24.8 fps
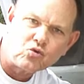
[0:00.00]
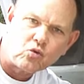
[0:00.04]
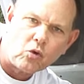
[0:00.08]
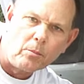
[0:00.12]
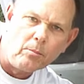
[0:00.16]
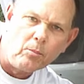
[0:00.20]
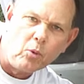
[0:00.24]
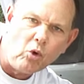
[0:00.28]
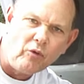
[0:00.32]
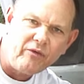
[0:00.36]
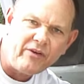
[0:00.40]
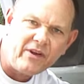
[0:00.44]

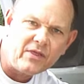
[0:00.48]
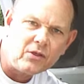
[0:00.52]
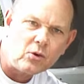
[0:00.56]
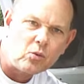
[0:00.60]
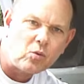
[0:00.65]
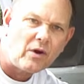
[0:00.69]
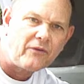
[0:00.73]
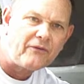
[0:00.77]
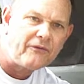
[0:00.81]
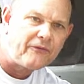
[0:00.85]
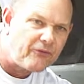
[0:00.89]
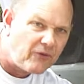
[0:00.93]
removing the
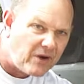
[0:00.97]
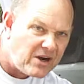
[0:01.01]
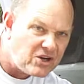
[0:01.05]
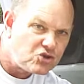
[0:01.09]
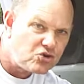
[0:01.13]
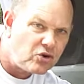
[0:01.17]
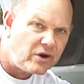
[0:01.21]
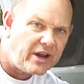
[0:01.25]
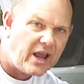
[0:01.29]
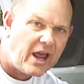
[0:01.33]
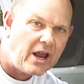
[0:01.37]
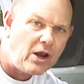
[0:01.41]

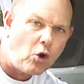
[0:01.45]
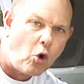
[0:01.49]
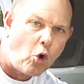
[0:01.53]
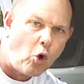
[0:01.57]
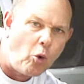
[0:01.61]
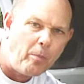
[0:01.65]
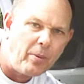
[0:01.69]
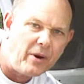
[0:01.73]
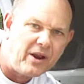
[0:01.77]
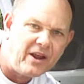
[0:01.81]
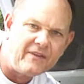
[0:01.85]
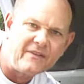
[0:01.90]
refrigerant and
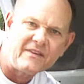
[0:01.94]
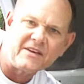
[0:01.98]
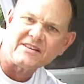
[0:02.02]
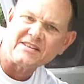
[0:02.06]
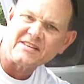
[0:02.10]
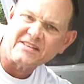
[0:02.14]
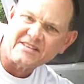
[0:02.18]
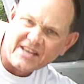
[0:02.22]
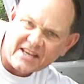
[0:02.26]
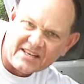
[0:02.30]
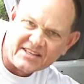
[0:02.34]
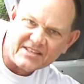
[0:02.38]
opening the
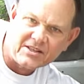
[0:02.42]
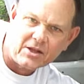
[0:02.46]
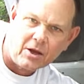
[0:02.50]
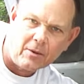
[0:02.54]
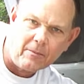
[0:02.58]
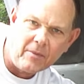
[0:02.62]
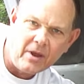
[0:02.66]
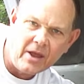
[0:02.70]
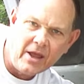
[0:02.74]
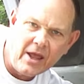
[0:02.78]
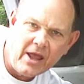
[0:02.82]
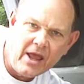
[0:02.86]

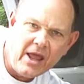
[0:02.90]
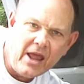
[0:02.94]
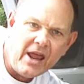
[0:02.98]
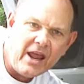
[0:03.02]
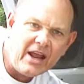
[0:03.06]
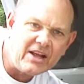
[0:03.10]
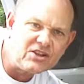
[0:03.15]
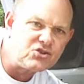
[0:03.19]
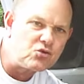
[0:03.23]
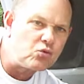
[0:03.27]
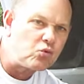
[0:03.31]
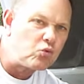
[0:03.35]
system,
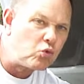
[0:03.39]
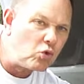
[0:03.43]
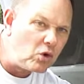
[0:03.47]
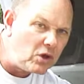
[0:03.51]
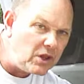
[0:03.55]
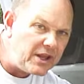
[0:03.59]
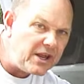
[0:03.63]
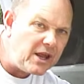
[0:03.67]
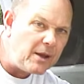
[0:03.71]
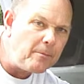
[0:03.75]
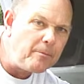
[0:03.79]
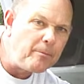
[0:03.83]
it's
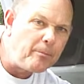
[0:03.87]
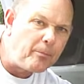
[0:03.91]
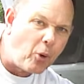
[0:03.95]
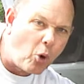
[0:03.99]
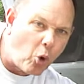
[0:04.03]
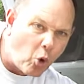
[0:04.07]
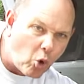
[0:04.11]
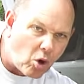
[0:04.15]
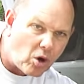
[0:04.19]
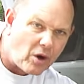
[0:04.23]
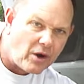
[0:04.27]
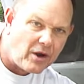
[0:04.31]
really
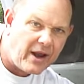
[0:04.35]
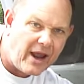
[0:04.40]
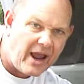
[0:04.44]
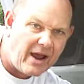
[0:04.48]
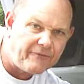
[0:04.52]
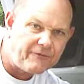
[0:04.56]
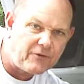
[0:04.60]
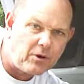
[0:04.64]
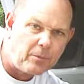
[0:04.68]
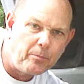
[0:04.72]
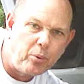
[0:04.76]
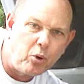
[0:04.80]
important
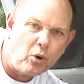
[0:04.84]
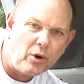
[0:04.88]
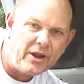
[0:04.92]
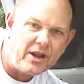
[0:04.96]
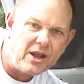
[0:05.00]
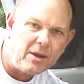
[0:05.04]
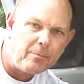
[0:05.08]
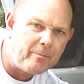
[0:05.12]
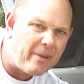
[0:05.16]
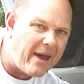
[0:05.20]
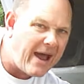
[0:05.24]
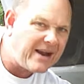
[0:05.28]
after
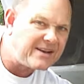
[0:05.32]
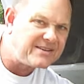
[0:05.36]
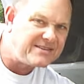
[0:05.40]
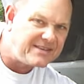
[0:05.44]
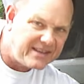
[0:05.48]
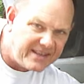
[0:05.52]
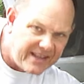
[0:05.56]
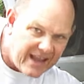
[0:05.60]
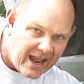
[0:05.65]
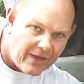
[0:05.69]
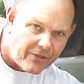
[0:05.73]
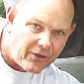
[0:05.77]
putting it back
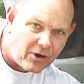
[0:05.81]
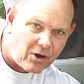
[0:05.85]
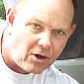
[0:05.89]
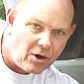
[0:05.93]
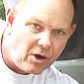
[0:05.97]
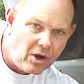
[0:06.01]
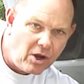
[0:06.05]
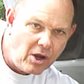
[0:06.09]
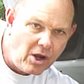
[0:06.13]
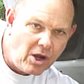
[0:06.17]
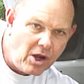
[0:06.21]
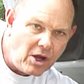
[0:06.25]

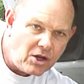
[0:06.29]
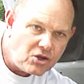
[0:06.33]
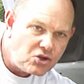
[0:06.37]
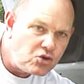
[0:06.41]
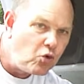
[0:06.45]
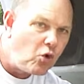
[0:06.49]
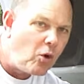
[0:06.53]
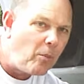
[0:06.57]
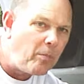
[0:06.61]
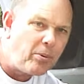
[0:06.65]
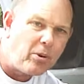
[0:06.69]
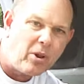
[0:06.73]
together
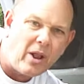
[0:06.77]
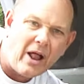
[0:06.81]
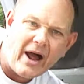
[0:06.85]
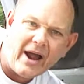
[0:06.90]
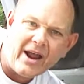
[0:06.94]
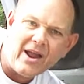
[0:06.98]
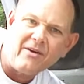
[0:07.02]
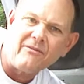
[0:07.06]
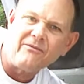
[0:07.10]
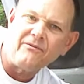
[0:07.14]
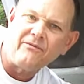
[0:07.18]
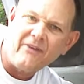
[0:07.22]
to
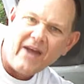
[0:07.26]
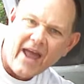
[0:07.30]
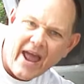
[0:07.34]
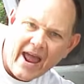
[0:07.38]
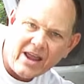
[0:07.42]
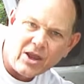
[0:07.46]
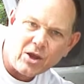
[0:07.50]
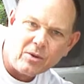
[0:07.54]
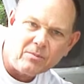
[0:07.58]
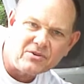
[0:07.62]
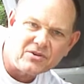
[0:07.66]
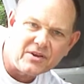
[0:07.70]
apply a
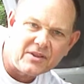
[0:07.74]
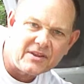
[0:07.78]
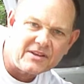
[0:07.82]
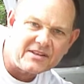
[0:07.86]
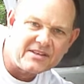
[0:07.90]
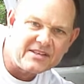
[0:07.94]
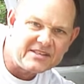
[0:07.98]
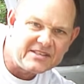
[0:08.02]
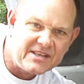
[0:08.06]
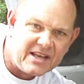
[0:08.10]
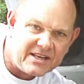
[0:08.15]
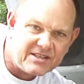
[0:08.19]
vacuum to the
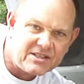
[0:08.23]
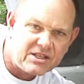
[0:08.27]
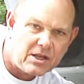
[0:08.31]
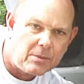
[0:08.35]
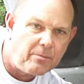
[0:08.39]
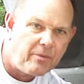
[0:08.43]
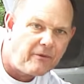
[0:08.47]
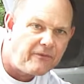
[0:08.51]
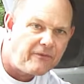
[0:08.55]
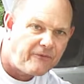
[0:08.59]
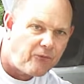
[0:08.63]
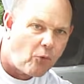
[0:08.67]

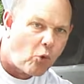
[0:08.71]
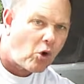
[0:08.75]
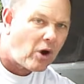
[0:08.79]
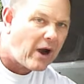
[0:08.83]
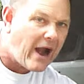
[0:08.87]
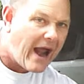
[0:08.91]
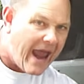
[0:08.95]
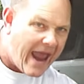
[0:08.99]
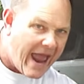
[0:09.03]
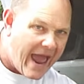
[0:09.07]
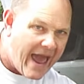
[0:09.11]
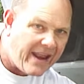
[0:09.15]
system
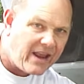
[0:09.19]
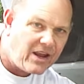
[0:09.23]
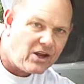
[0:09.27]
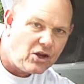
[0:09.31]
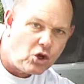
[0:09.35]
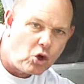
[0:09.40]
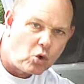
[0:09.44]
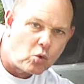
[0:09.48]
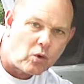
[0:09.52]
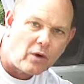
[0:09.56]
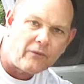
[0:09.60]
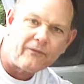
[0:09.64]
before
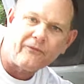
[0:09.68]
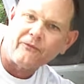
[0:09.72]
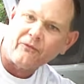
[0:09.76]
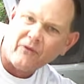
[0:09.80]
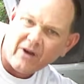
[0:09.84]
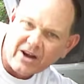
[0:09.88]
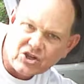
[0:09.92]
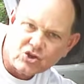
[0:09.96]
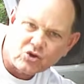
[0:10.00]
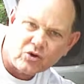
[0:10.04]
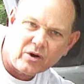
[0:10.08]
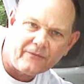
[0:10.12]
adding new
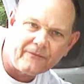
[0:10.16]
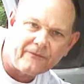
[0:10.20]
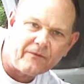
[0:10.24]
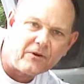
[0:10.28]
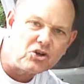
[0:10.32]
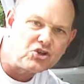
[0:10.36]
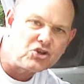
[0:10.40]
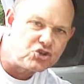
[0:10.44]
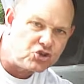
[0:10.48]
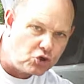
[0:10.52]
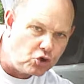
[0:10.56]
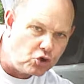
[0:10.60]
refrigerant
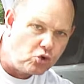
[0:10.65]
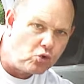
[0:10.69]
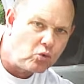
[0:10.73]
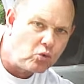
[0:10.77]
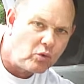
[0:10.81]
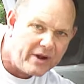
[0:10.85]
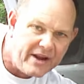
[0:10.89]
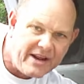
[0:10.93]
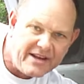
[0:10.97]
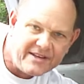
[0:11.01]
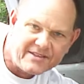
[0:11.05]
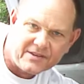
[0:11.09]
for two
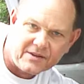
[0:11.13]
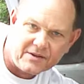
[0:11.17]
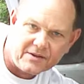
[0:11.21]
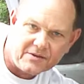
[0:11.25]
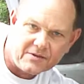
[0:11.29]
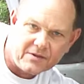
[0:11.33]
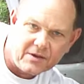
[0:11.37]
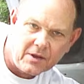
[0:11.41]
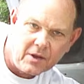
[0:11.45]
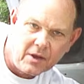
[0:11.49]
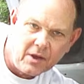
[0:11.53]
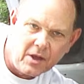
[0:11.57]

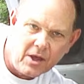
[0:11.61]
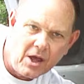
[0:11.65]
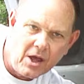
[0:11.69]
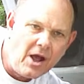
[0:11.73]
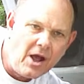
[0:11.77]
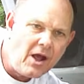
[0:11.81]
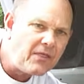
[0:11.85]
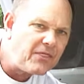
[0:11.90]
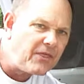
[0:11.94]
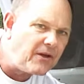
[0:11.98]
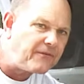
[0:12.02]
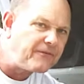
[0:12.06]
reasons.
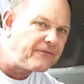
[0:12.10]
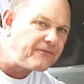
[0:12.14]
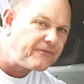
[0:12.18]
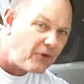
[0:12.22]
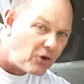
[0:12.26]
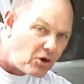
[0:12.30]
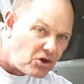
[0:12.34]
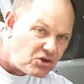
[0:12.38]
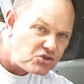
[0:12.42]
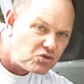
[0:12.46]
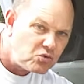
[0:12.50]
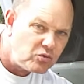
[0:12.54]
The
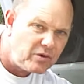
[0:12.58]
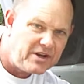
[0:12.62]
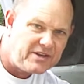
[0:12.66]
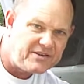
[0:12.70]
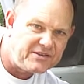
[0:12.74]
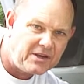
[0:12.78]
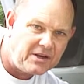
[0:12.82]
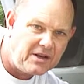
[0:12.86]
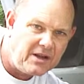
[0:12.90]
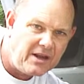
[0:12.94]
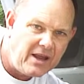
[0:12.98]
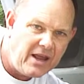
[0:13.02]
first
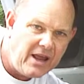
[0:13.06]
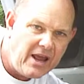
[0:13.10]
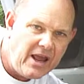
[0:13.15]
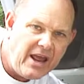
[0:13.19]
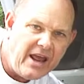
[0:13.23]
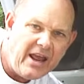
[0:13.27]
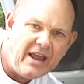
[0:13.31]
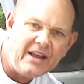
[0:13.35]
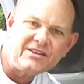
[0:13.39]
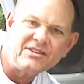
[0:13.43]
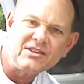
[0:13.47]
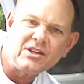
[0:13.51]
reason
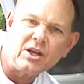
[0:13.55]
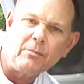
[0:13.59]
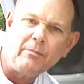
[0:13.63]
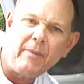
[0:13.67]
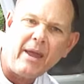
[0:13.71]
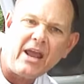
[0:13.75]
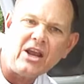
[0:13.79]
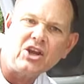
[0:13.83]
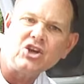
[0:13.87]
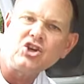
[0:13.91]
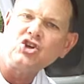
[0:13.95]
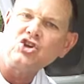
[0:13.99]
is to
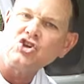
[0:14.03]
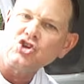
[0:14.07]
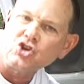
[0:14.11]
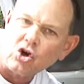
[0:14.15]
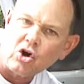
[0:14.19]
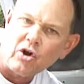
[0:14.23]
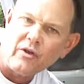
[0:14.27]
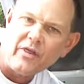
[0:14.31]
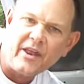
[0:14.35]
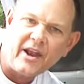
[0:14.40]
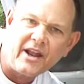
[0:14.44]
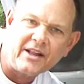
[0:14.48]
make
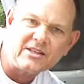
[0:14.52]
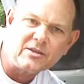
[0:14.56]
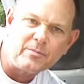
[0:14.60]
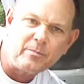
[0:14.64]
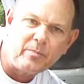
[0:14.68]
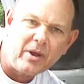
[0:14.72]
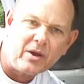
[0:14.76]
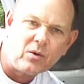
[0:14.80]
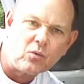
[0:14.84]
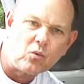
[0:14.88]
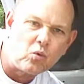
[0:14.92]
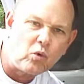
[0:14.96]
sure that it's
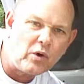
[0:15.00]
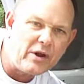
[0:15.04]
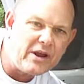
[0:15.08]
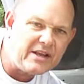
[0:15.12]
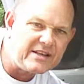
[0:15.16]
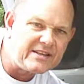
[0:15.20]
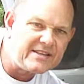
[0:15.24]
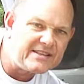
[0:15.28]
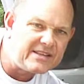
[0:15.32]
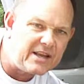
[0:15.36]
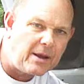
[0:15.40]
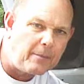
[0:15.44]
been
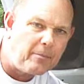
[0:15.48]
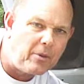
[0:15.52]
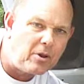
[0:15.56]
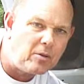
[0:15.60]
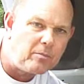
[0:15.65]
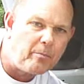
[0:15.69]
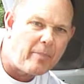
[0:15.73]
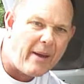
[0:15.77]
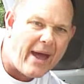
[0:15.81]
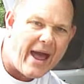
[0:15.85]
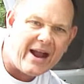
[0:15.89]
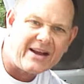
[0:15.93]

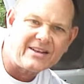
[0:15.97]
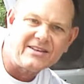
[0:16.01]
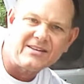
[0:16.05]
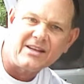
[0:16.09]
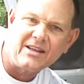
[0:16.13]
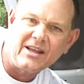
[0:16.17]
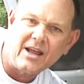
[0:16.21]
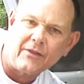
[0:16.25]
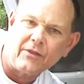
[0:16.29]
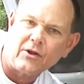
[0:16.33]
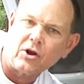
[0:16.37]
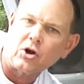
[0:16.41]
reassembled back
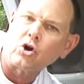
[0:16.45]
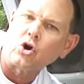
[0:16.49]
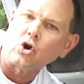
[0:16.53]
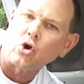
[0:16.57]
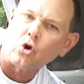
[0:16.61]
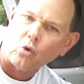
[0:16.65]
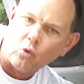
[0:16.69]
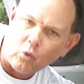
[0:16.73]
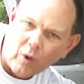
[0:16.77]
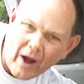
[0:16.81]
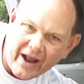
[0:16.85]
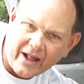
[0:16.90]
together
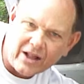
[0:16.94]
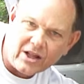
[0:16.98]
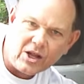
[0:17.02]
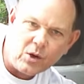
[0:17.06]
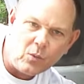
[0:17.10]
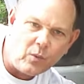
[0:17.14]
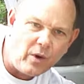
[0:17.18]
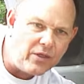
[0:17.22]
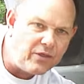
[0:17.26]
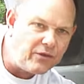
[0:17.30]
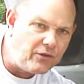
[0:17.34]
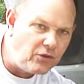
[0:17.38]

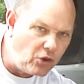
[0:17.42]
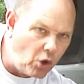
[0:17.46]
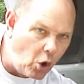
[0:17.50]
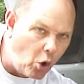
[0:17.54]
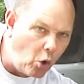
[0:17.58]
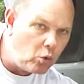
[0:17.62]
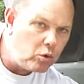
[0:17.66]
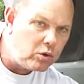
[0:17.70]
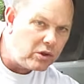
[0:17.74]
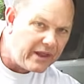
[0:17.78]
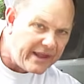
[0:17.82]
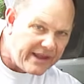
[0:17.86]
correctly with
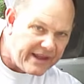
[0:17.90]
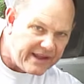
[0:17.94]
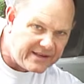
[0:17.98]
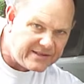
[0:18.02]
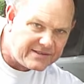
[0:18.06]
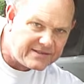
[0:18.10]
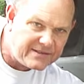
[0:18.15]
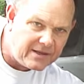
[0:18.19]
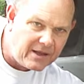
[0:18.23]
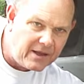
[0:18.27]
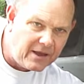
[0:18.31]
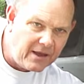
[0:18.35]
no
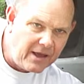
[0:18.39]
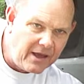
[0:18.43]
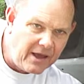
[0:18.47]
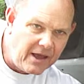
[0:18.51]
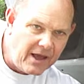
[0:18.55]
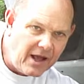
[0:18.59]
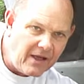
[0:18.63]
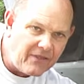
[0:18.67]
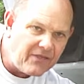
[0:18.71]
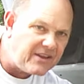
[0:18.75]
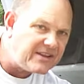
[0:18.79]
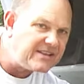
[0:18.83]
leaks.
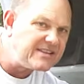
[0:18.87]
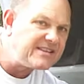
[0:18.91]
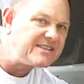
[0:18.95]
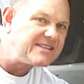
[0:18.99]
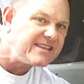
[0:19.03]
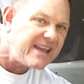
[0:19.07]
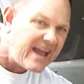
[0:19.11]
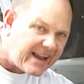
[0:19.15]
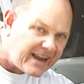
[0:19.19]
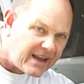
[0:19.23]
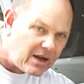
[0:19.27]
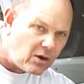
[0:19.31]
The
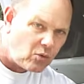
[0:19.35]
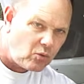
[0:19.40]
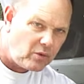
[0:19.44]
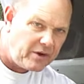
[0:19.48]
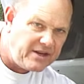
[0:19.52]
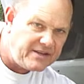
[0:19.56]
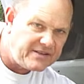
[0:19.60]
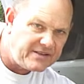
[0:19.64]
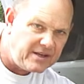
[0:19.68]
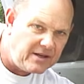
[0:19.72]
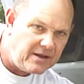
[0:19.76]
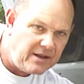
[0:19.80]
second
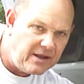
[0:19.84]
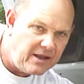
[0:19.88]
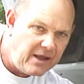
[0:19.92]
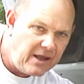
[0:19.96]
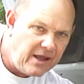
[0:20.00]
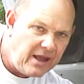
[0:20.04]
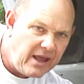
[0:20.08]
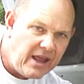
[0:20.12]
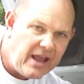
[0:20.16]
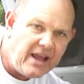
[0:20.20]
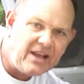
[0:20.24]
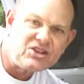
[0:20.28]
reason
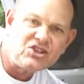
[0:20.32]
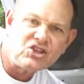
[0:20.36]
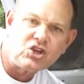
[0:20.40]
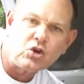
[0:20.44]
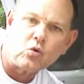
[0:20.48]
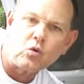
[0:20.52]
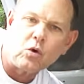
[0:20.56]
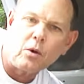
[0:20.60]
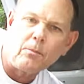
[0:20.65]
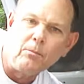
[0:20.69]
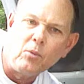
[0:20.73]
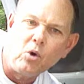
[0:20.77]
is
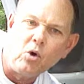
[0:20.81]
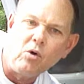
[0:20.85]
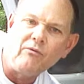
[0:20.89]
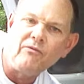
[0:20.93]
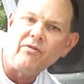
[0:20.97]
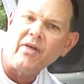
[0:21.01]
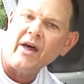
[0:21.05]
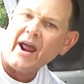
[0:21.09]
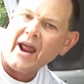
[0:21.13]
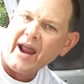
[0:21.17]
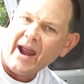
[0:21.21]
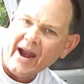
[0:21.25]
to
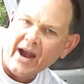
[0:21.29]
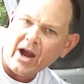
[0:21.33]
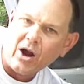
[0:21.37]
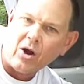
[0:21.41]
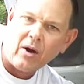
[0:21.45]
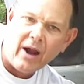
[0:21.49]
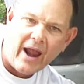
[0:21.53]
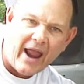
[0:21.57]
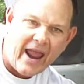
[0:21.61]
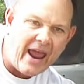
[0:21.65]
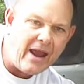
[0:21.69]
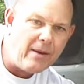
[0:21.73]
remove the
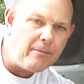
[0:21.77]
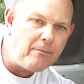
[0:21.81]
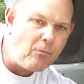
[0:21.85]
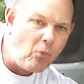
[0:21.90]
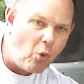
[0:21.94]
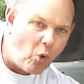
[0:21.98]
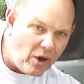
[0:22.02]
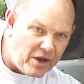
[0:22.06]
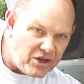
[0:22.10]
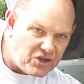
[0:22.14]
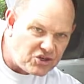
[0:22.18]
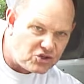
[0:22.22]
air and
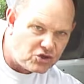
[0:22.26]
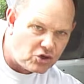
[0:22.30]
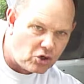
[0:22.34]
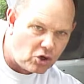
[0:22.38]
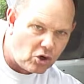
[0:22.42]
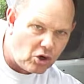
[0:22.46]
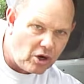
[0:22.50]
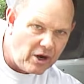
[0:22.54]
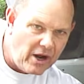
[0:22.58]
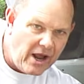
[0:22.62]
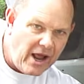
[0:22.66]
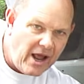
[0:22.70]

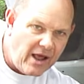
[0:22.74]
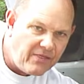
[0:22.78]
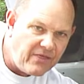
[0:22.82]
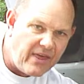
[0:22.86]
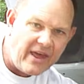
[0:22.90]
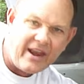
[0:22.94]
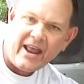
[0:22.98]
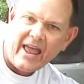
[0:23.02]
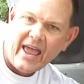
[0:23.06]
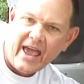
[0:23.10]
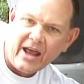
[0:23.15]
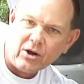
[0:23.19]
moisture
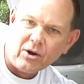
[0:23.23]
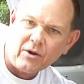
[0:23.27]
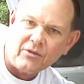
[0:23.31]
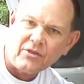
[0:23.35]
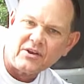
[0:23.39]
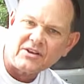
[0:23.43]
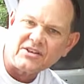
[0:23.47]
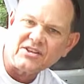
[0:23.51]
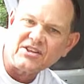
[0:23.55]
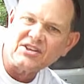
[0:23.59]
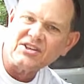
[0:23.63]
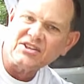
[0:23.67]
that enter
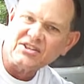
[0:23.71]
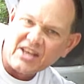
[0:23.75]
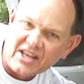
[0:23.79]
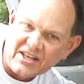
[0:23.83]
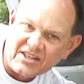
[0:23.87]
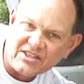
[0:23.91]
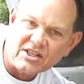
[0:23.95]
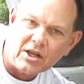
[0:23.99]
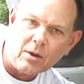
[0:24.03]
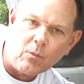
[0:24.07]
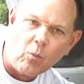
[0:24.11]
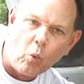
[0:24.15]
the
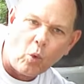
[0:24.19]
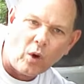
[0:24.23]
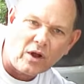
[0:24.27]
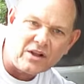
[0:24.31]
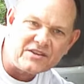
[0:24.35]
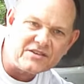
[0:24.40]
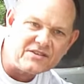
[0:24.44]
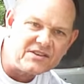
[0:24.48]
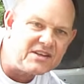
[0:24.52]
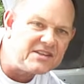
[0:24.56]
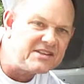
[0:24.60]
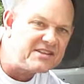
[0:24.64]
system
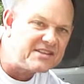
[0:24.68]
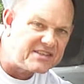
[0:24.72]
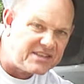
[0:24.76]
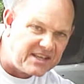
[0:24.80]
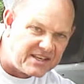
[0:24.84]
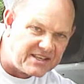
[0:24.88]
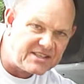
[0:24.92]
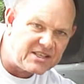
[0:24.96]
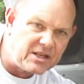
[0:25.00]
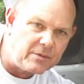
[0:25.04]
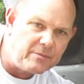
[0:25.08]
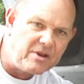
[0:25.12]
once the
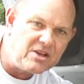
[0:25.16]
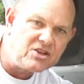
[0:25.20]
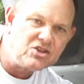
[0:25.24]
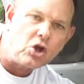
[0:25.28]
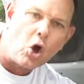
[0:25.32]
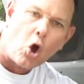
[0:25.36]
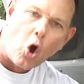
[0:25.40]
system is